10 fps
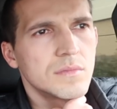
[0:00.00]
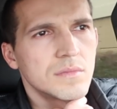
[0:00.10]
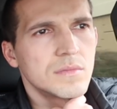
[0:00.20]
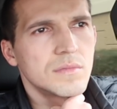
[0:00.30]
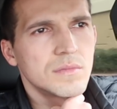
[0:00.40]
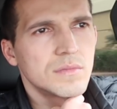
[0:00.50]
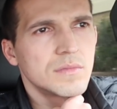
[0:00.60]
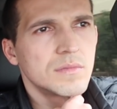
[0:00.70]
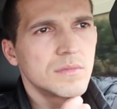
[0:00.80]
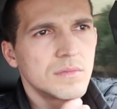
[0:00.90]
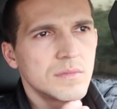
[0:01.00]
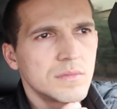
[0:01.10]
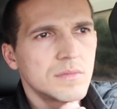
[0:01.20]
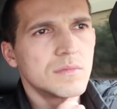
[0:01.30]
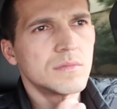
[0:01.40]

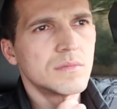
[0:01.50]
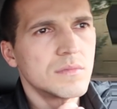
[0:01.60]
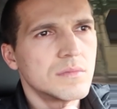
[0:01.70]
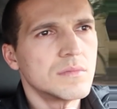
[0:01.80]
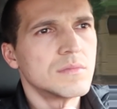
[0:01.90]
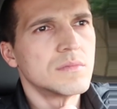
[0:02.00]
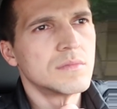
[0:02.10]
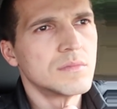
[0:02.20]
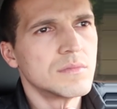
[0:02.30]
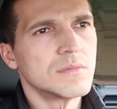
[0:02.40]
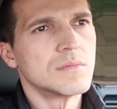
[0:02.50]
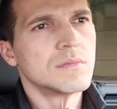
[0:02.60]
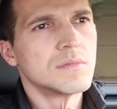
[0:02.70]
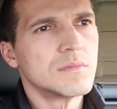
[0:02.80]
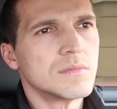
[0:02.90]

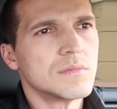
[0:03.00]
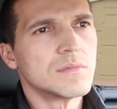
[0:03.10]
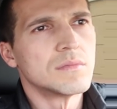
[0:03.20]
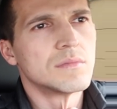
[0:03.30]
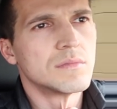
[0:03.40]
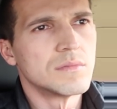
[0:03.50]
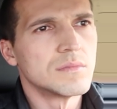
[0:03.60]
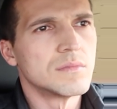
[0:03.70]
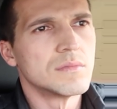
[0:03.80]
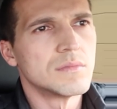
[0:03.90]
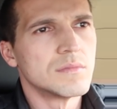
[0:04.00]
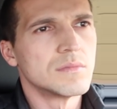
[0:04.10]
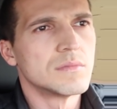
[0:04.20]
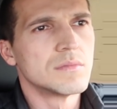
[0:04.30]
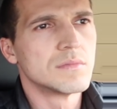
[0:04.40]

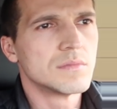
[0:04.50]
(not speaking)